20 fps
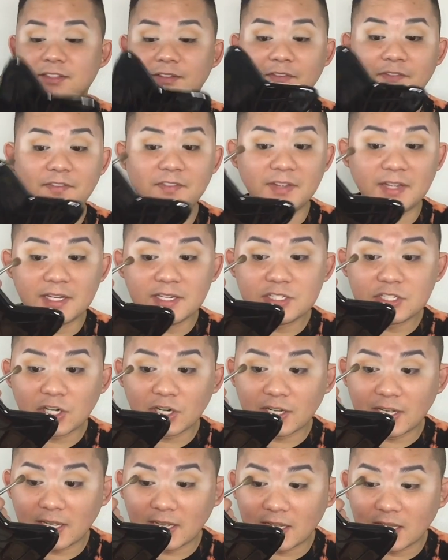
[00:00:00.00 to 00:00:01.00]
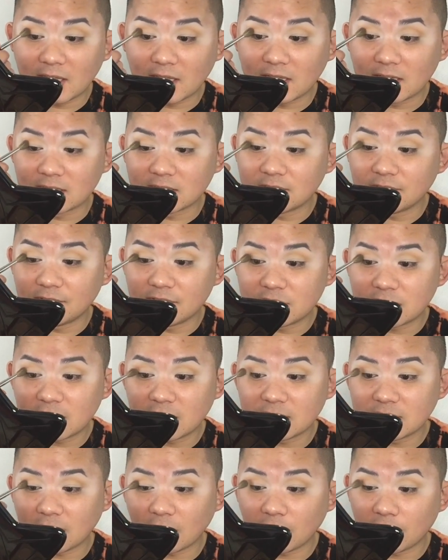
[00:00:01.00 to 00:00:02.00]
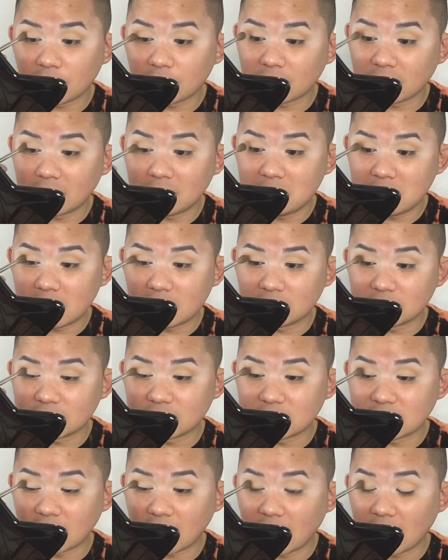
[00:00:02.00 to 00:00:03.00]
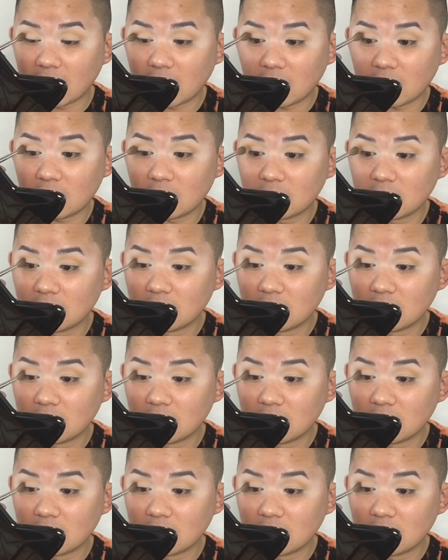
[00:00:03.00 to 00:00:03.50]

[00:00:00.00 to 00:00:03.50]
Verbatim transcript: feed your kids now 3 meals a day.